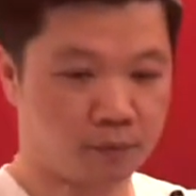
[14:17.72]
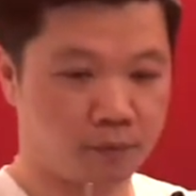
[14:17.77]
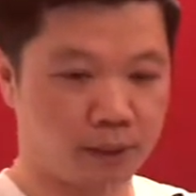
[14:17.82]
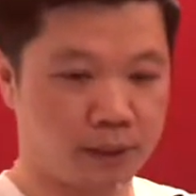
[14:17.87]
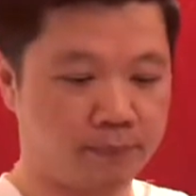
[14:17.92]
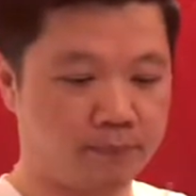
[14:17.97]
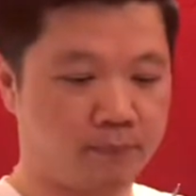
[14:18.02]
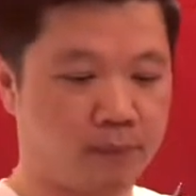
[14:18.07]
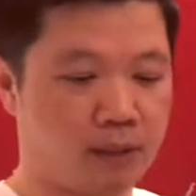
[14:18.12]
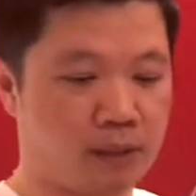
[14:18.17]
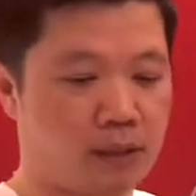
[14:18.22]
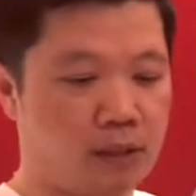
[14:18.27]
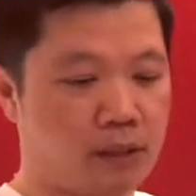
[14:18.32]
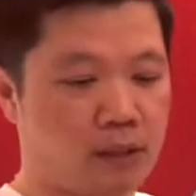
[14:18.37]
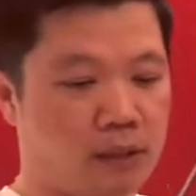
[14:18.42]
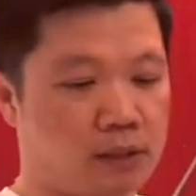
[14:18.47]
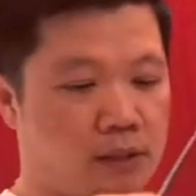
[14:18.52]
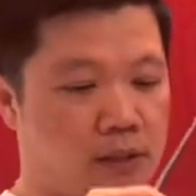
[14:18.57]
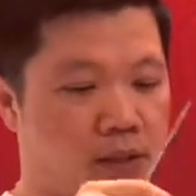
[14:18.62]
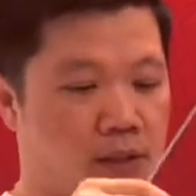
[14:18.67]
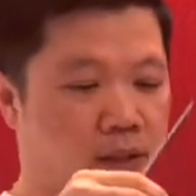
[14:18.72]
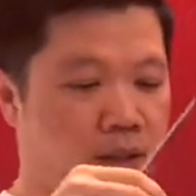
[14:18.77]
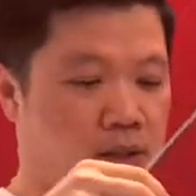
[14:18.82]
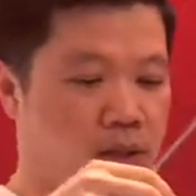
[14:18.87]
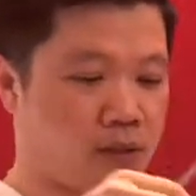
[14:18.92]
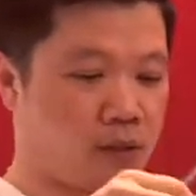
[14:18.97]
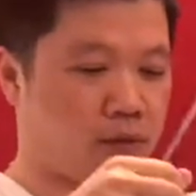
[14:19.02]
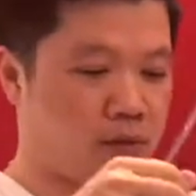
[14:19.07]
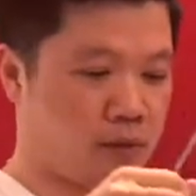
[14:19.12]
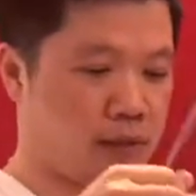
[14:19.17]
Right?
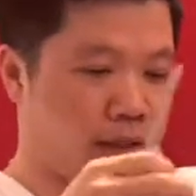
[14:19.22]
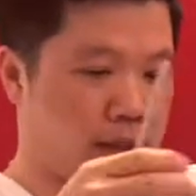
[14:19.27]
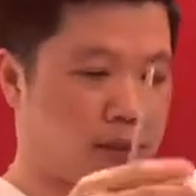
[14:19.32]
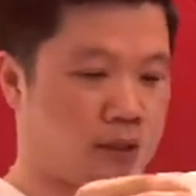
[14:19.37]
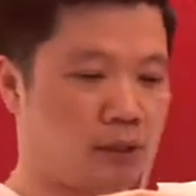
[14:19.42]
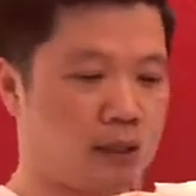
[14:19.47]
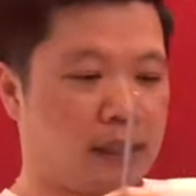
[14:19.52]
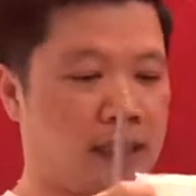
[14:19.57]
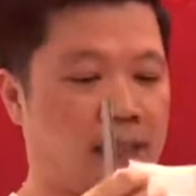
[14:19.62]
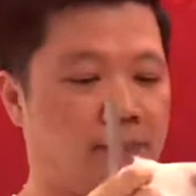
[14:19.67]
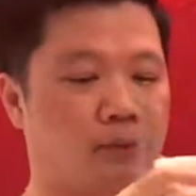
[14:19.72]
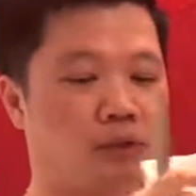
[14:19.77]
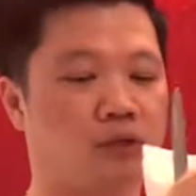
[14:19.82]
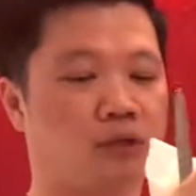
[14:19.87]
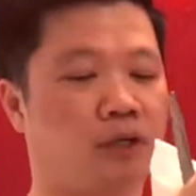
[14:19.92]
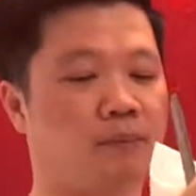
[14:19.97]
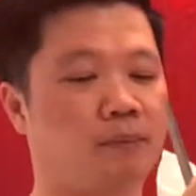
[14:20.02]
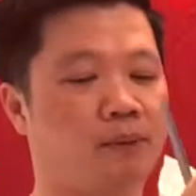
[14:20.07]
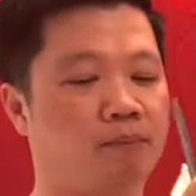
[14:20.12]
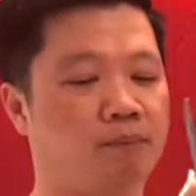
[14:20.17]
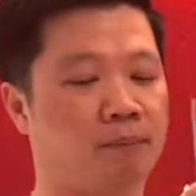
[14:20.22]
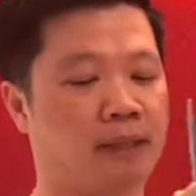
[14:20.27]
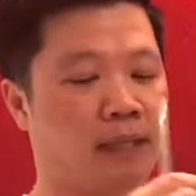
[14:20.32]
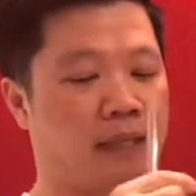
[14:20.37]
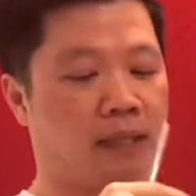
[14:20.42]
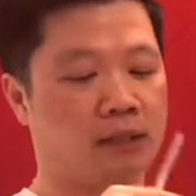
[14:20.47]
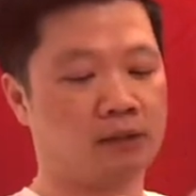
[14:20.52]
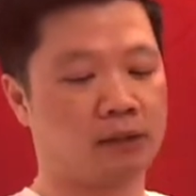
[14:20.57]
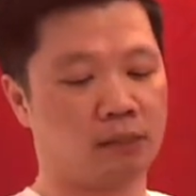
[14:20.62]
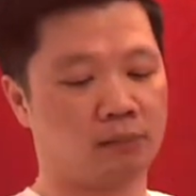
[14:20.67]
So I just have a sharpened
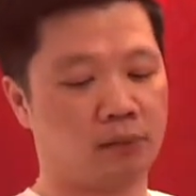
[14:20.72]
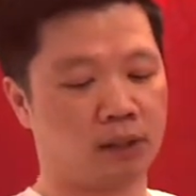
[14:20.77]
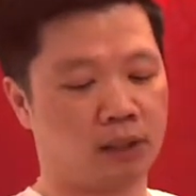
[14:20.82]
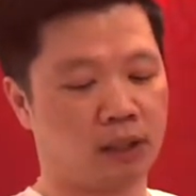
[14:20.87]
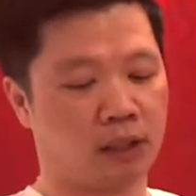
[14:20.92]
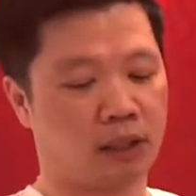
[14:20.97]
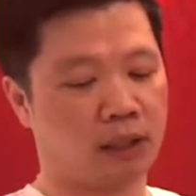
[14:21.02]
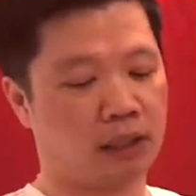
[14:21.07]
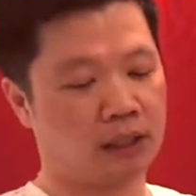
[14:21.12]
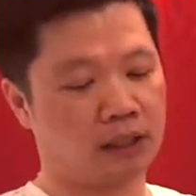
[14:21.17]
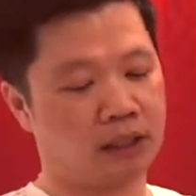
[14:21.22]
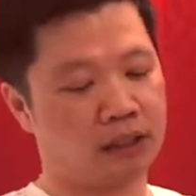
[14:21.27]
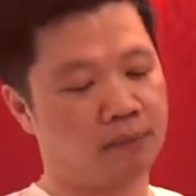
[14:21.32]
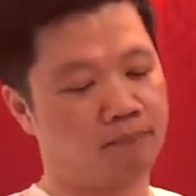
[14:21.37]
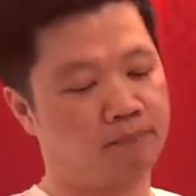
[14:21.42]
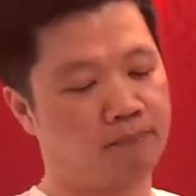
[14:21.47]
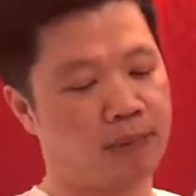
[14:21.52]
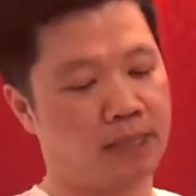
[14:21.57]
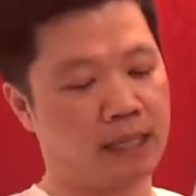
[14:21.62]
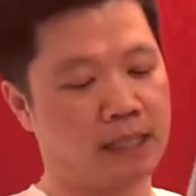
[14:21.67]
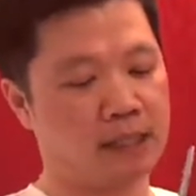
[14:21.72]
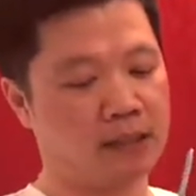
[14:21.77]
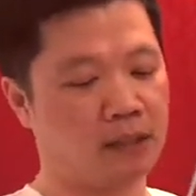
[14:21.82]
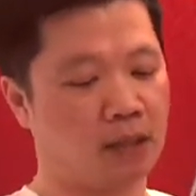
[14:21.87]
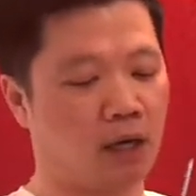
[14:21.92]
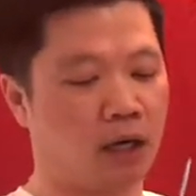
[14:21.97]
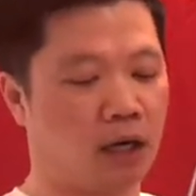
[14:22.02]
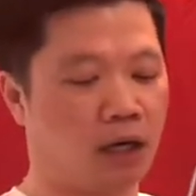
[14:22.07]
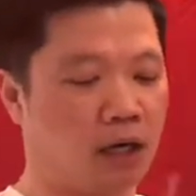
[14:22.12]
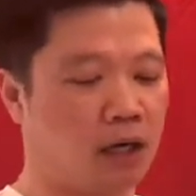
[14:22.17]
bag so I'm gonna cut the base
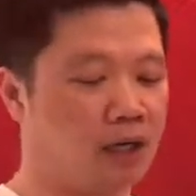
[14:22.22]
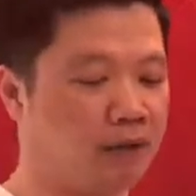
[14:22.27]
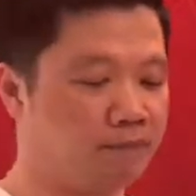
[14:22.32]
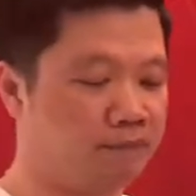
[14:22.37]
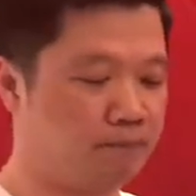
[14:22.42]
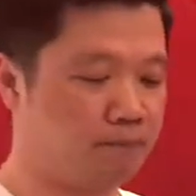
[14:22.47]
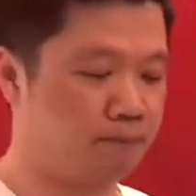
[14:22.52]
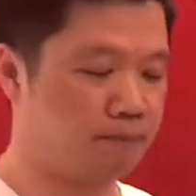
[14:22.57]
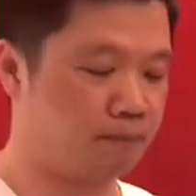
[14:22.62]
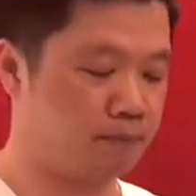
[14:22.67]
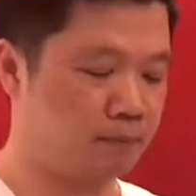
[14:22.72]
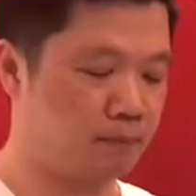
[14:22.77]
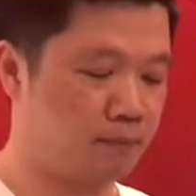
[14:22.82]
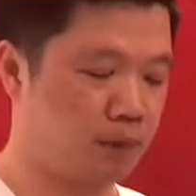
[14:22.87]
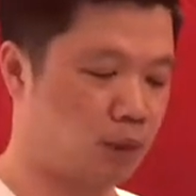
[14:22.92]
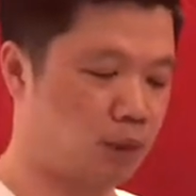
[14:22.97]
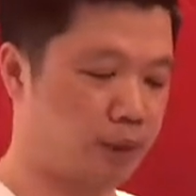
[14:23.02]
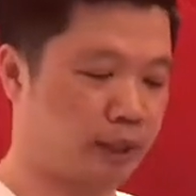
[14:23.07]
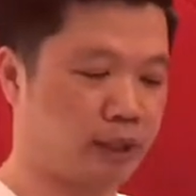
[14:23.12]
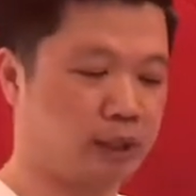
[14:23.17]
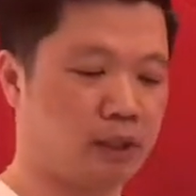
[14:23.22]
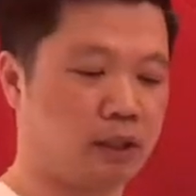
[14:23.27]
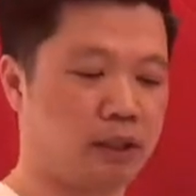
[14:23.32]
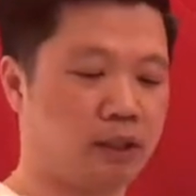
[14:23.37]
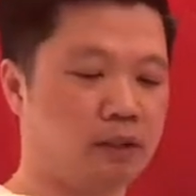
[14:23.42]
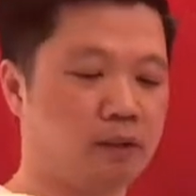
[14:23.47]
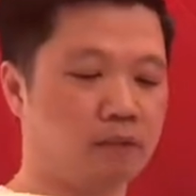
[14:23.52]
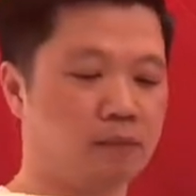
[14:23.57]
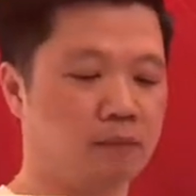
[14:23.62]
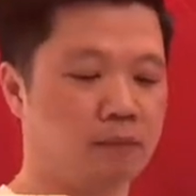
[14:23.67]
off
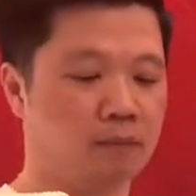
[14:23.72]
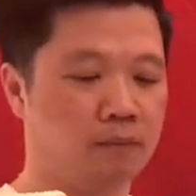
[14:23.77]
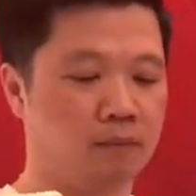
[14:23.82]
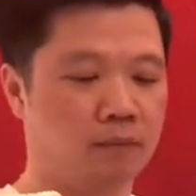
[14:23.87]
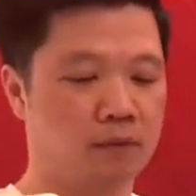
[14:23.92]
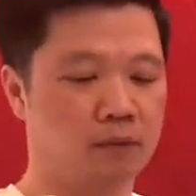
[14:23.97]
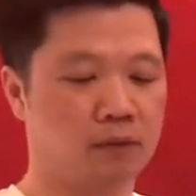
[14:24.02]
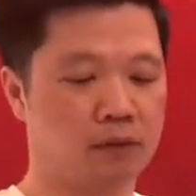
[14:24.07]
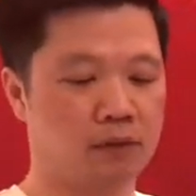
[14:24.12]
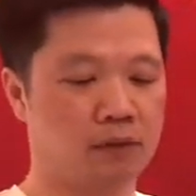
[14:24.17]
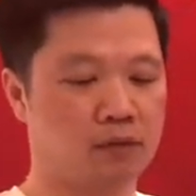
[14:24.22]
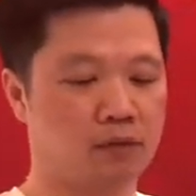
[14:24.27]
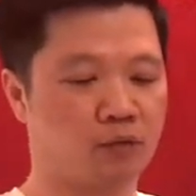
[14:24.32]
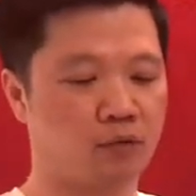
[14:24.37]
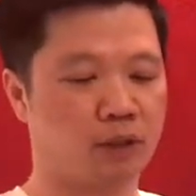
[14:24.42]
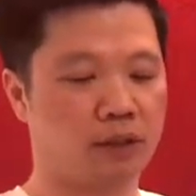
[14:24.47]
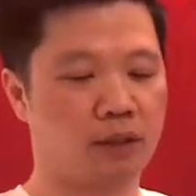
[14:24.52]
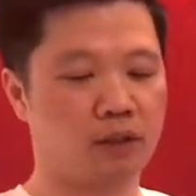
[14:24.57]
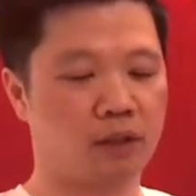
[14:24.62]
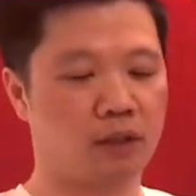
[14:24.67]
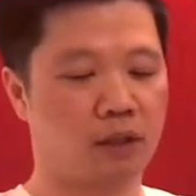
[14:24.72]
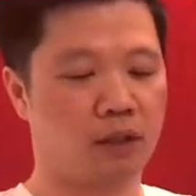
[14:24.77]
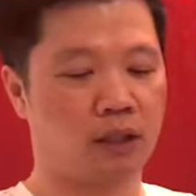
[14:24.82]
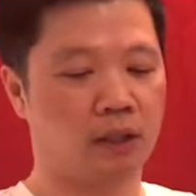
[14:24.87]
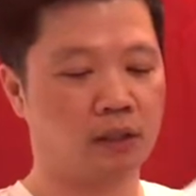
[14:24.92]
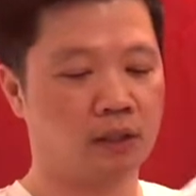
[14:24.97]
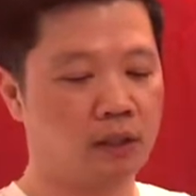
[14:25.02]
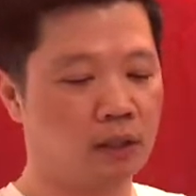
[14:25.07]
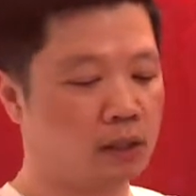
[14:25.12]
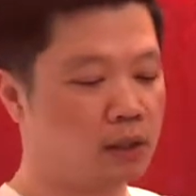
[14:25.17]
quickly. Just straight
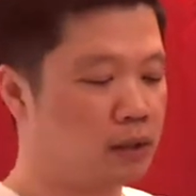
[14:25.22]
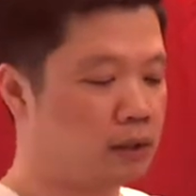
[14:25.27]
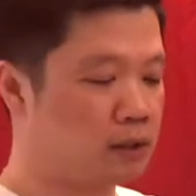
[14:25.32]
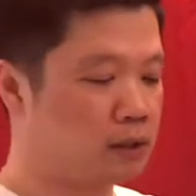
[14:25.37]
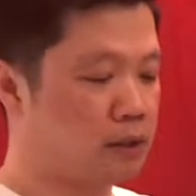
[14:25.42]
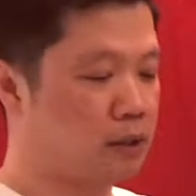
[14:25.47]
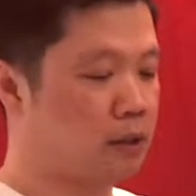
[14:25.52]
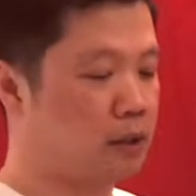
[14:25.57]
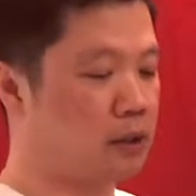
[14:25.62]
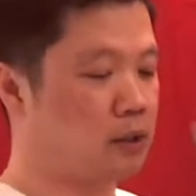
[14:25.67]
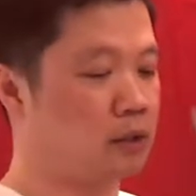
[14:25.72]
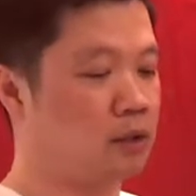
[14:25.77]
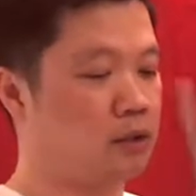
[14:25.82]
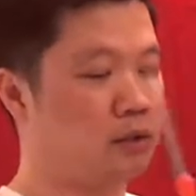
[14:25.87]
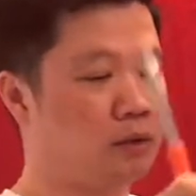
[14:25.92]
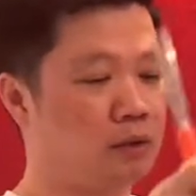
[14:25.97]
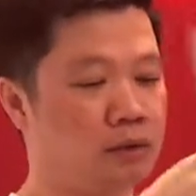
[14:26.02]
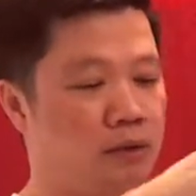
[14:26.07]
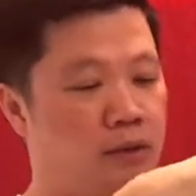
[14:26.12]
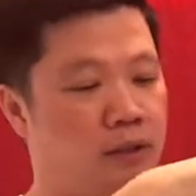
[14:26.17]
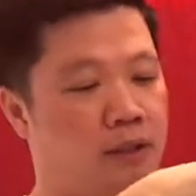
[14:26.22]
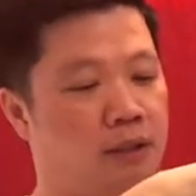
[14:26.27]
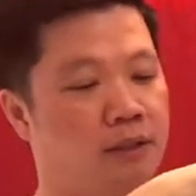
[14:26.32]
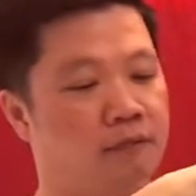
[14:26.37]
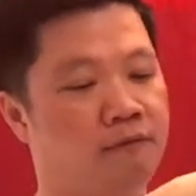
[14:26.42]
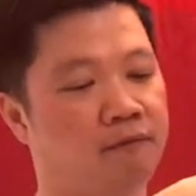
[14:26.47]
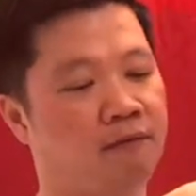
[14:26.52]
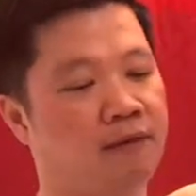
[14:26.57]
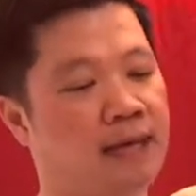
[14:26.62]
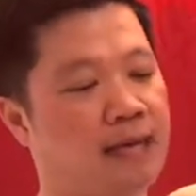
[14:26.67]
across so
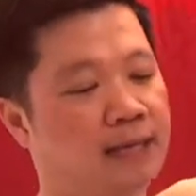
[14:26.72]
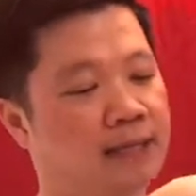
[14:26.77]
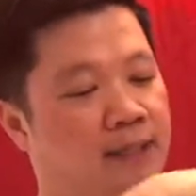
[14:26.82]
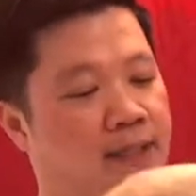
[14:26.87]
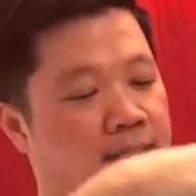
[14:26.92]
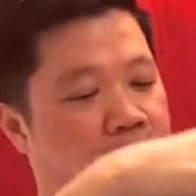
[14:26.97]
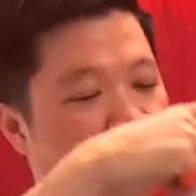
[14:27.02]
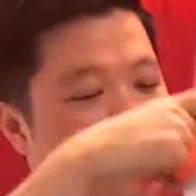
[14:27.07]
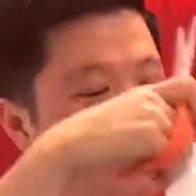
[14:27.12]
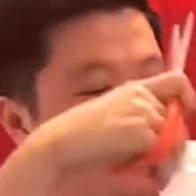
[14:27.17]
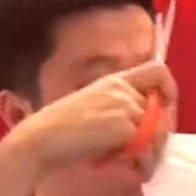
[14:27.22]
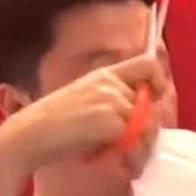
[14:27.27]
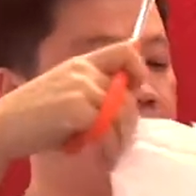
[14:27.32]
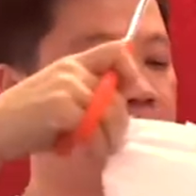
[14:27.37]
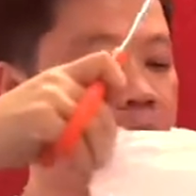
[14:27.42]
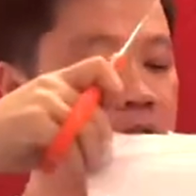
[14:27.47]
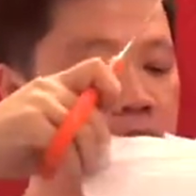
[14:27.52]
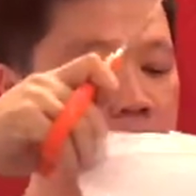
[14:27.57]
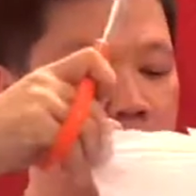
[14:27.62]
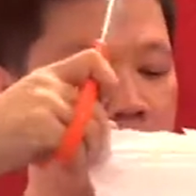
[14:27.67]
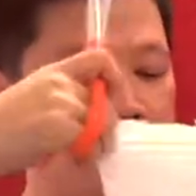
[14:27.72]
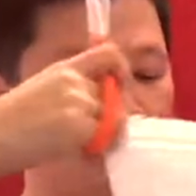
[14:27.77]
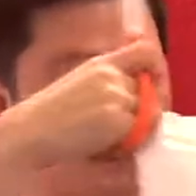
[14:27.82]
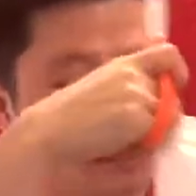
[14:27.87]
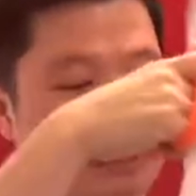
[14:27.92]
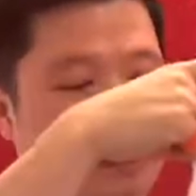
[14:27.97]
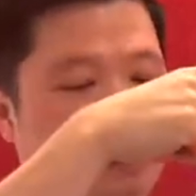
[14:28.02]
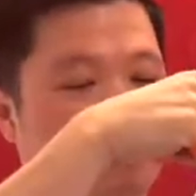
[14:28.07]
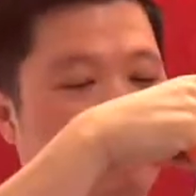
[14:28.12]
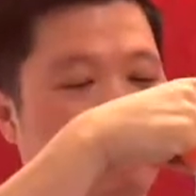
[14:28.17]
it flattens down the whole
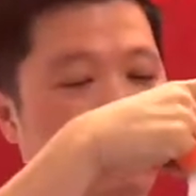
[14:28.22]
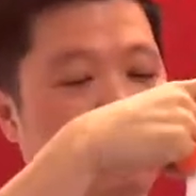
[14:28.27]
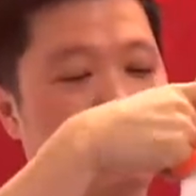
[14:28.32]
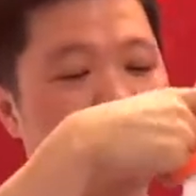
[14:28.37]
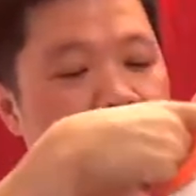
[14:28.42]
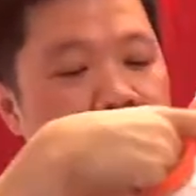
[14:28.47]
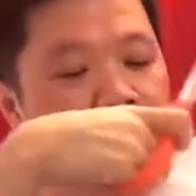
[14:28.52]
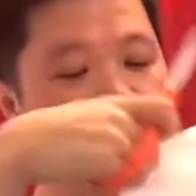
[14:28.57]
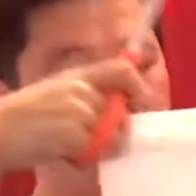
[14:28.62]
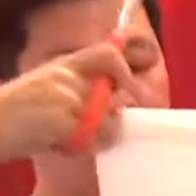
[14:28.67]
entire bag.